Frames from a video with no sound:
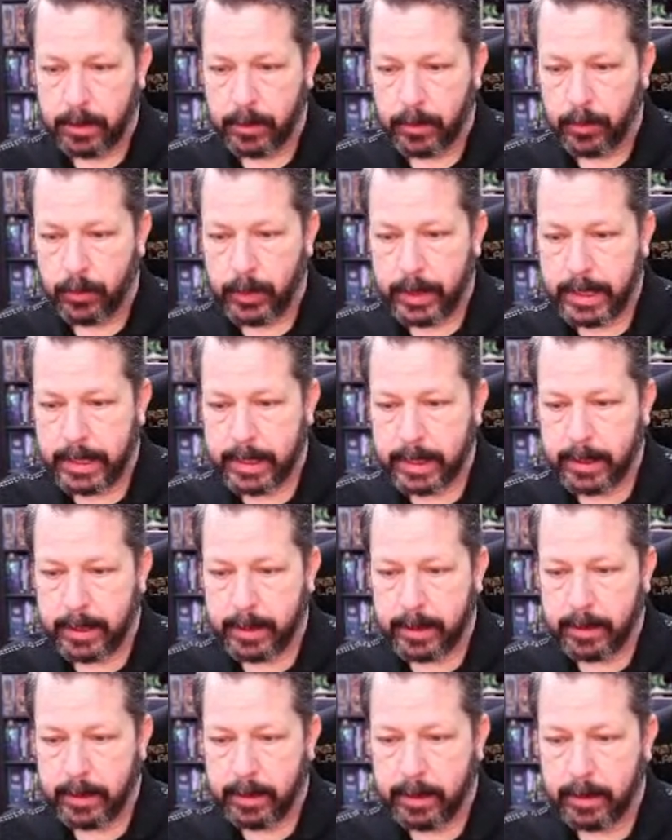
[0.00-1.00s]
we
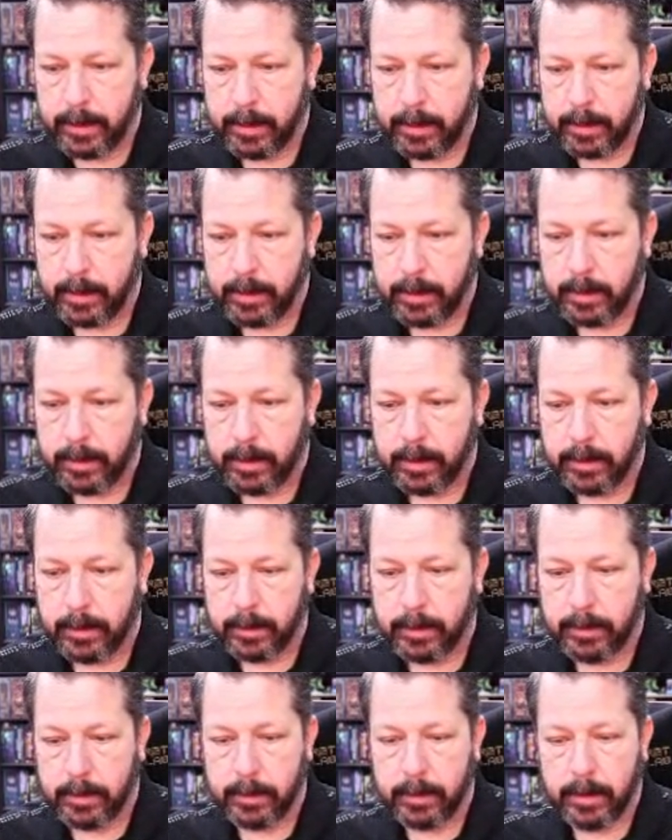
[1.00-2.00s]
can
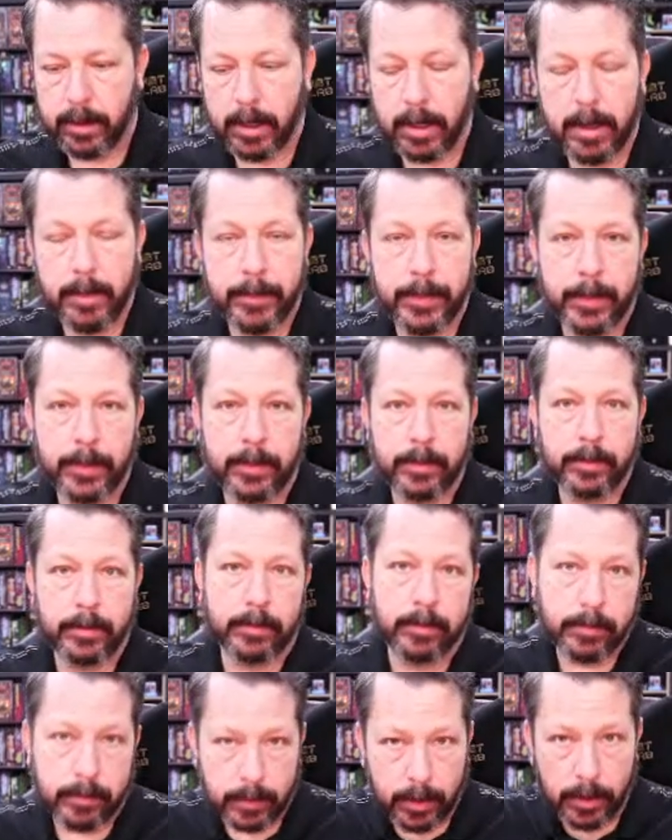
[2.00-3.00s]
up
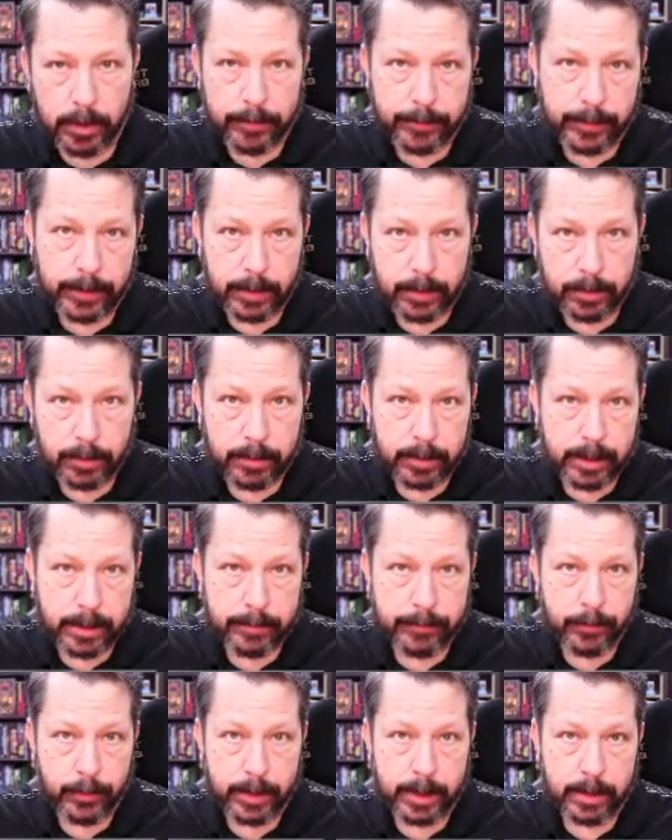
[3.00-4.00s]
our flow
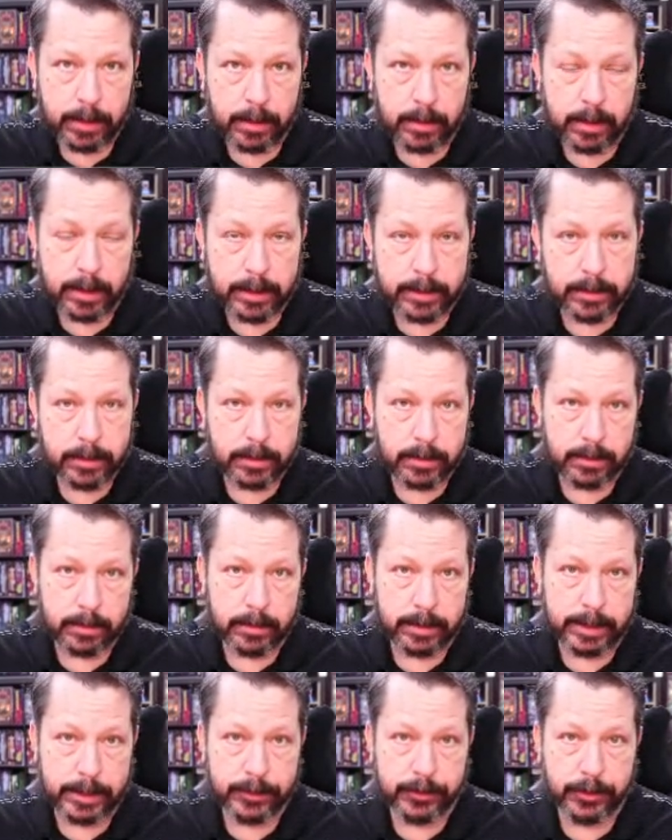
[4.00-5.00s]
if we're
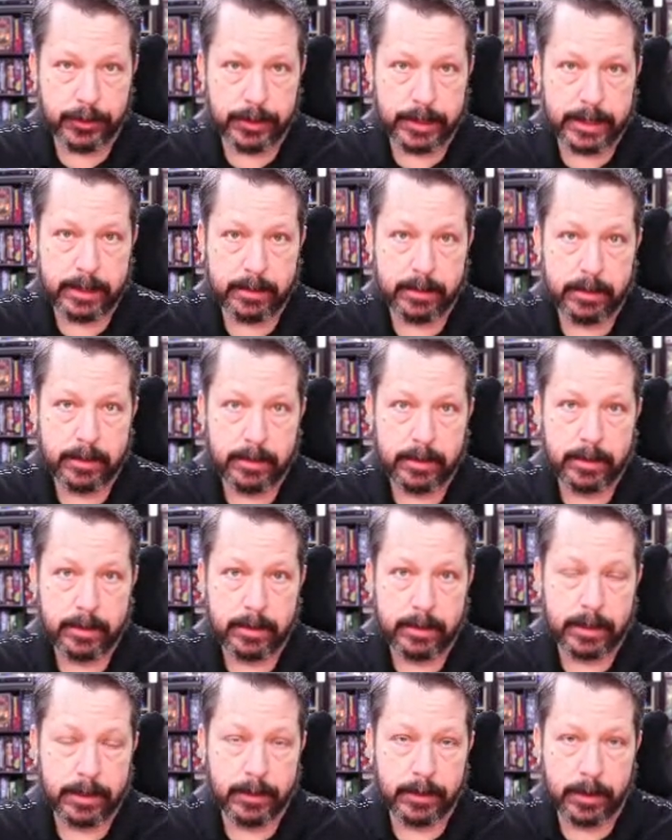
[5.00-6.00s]
under extruding,
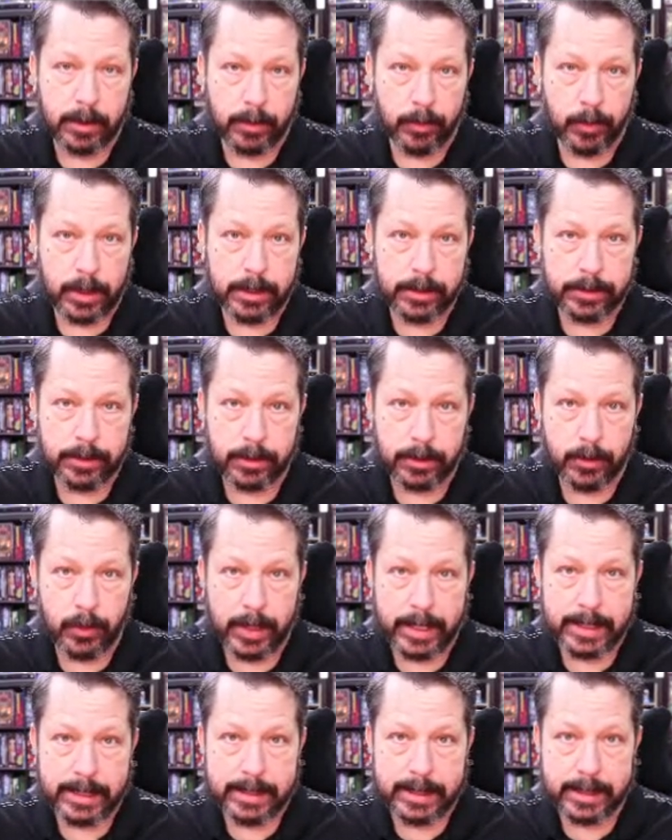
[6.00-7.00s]
you know, our walls aren't
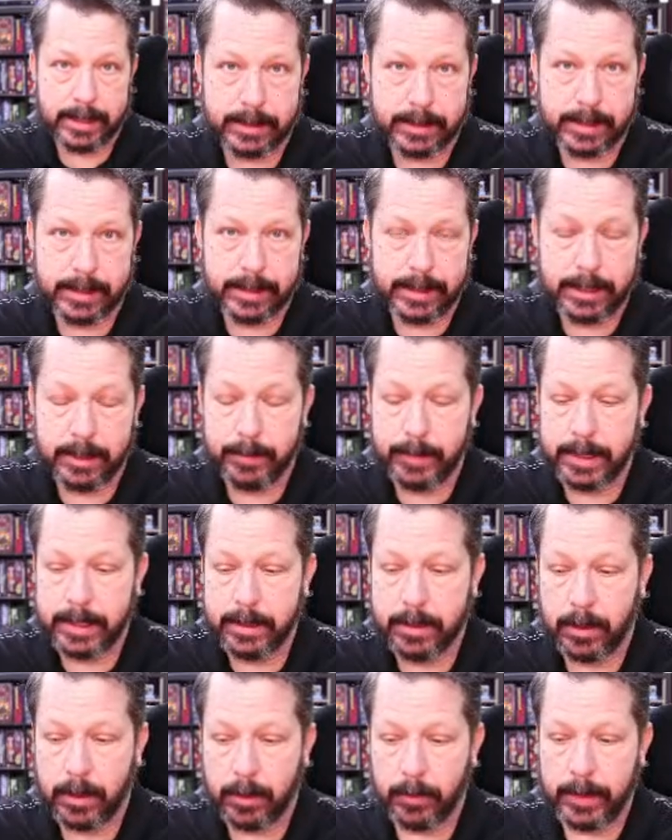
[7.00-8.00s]
quite as thick need to
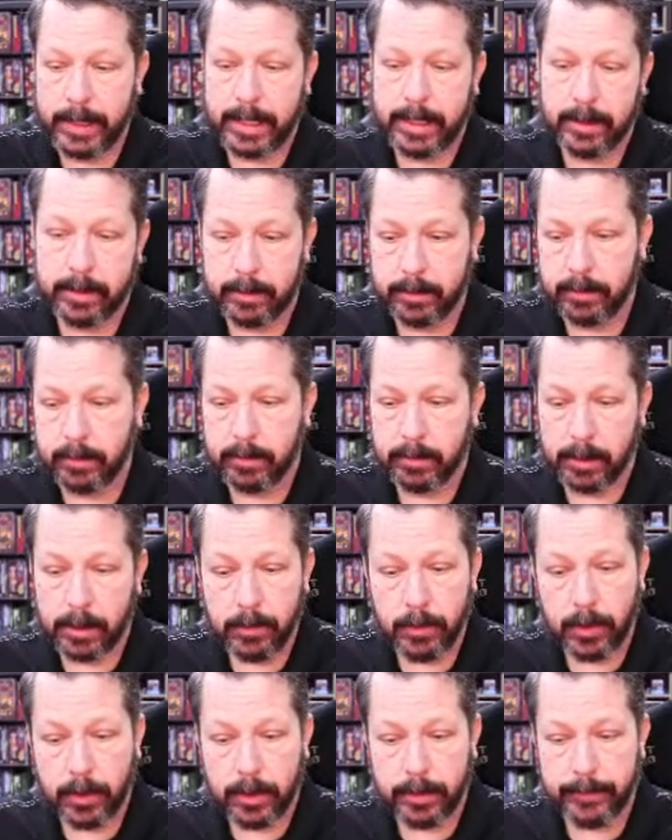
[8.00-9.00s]
be, or we can
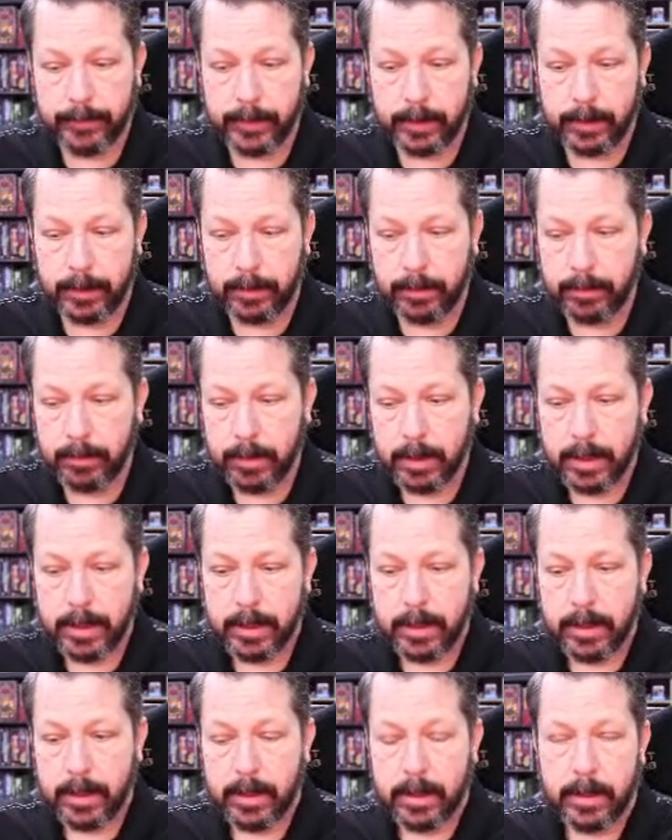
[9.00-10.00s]
lower our flow
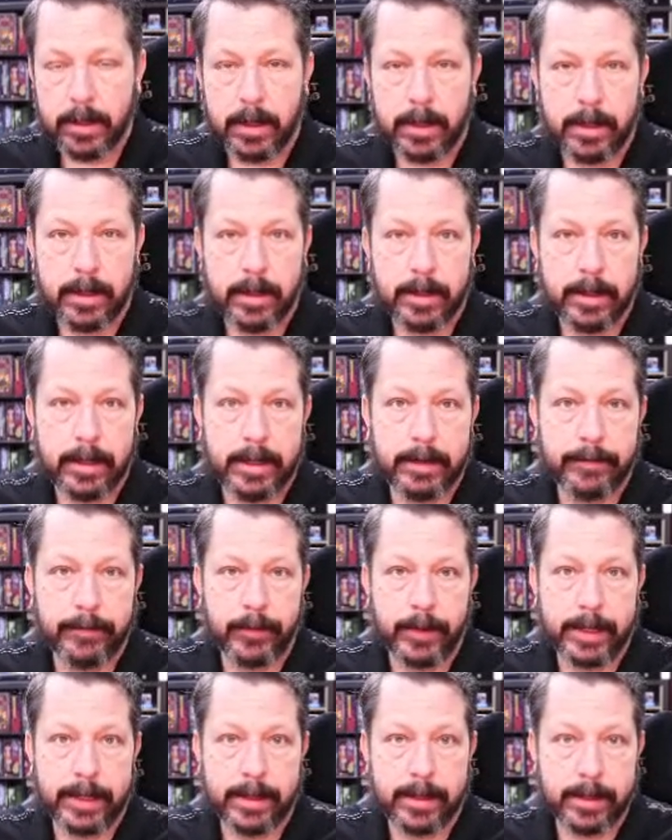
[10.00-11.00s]
if
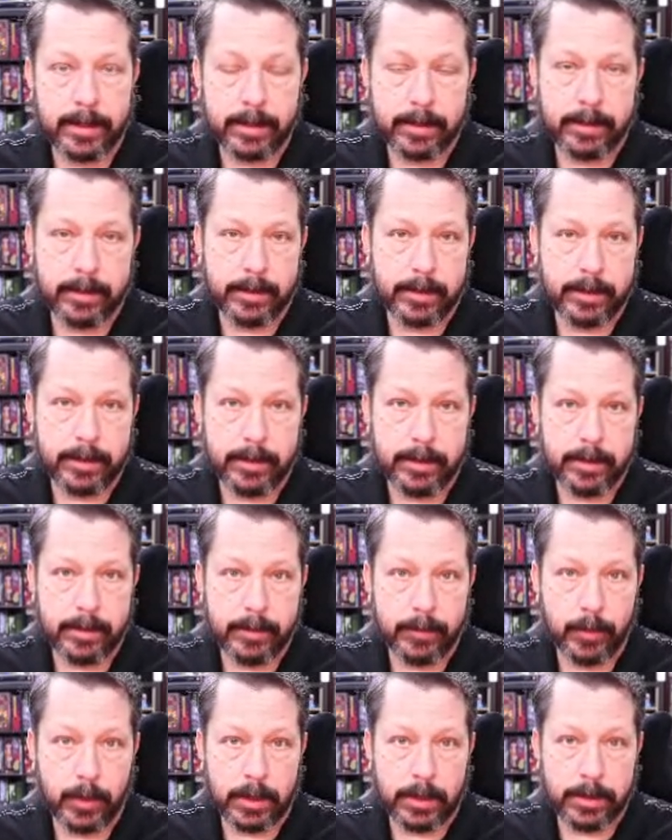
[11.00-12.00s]
we think the
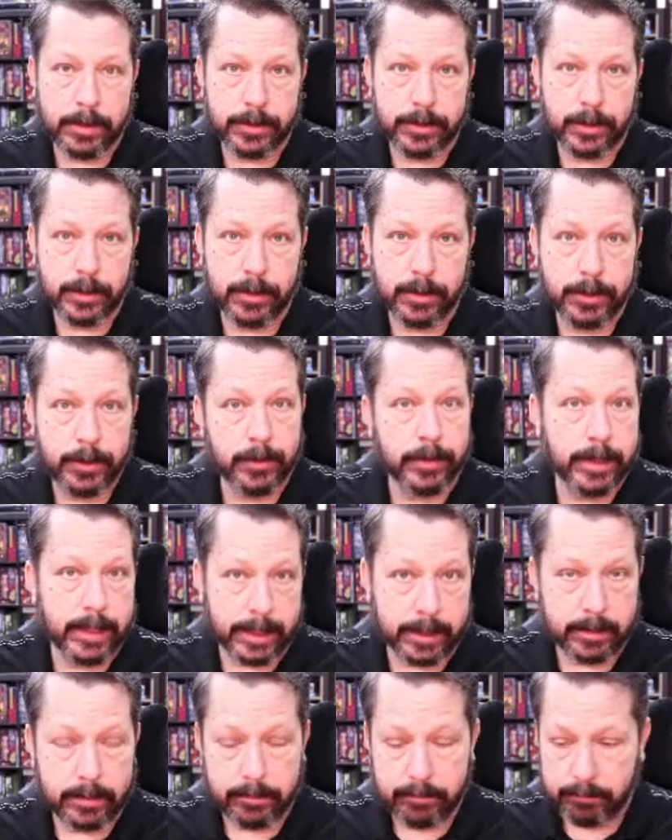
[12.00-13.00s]
walls are too
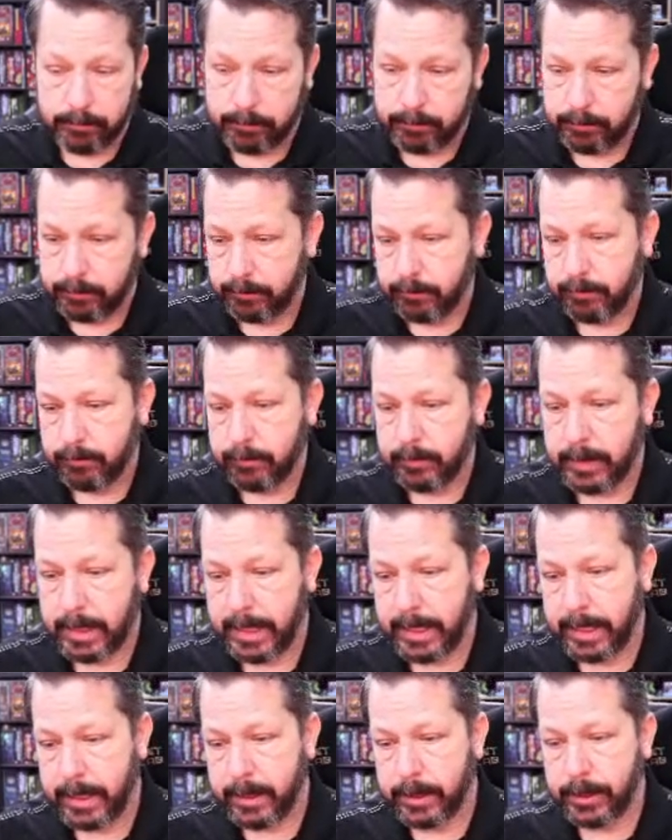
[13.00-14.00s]
thick.
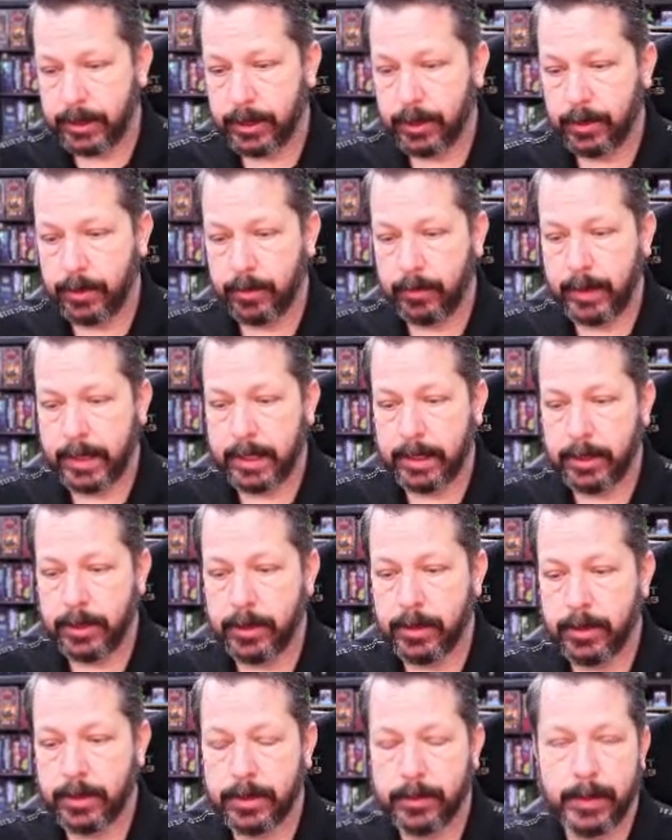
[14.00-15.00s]
And so we can
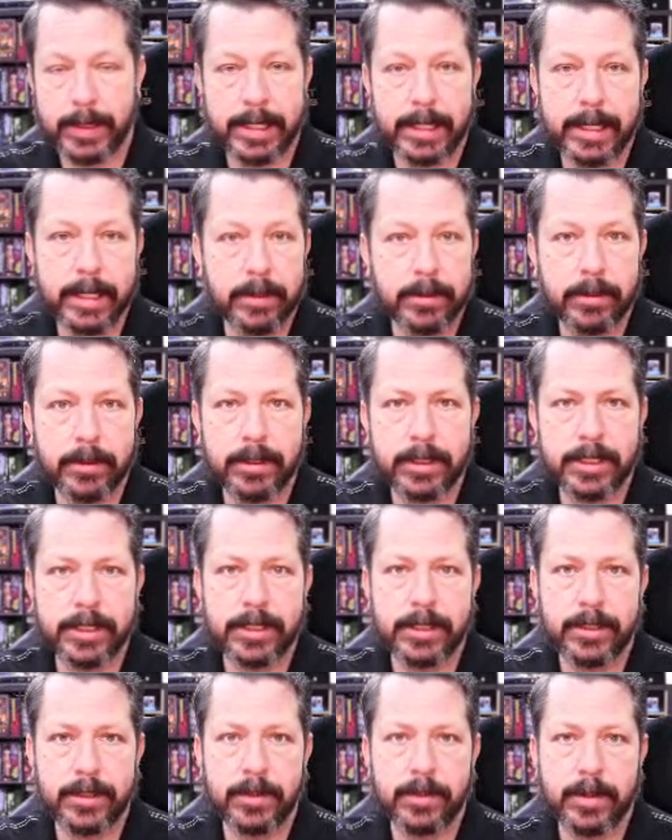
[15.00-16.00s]
either
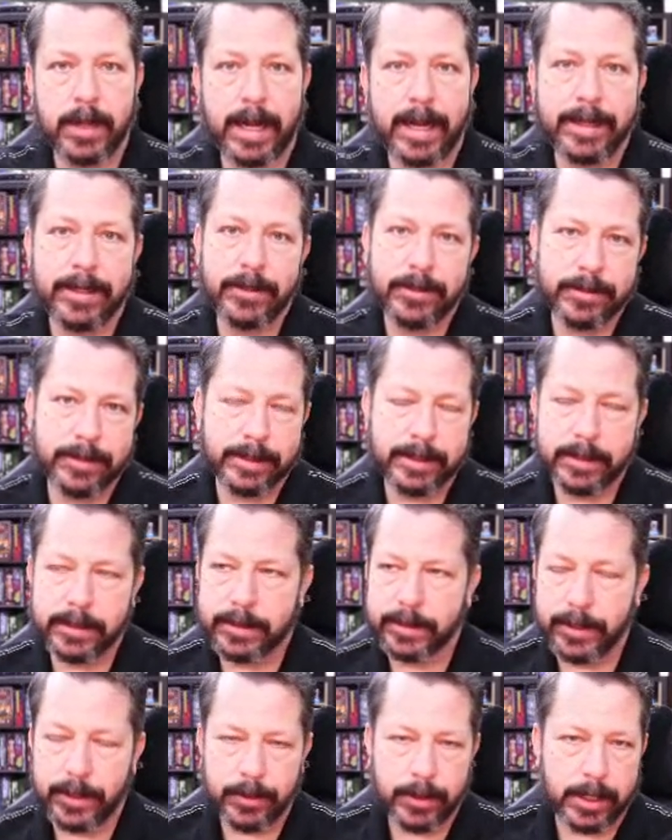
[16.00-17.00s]
just do, I usually
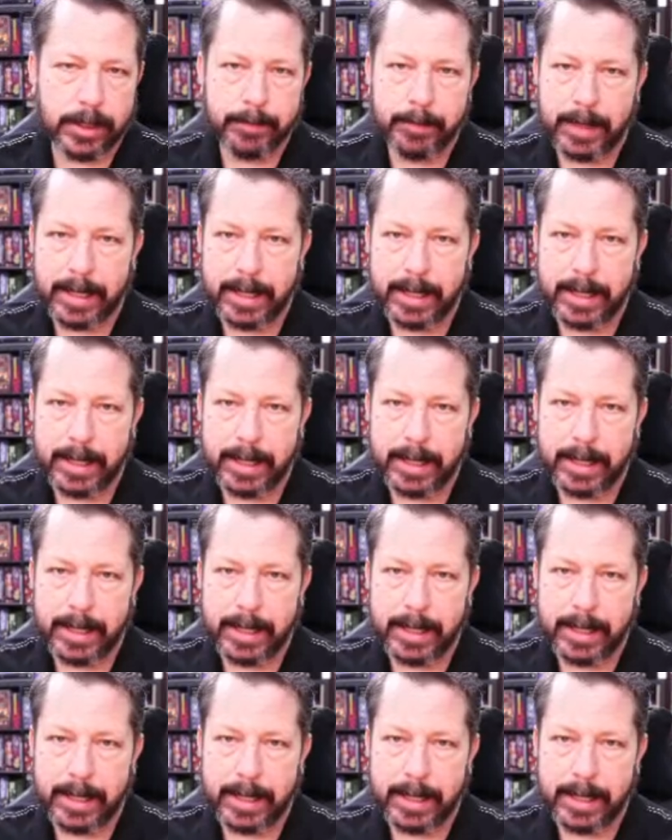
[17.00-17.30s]
just go up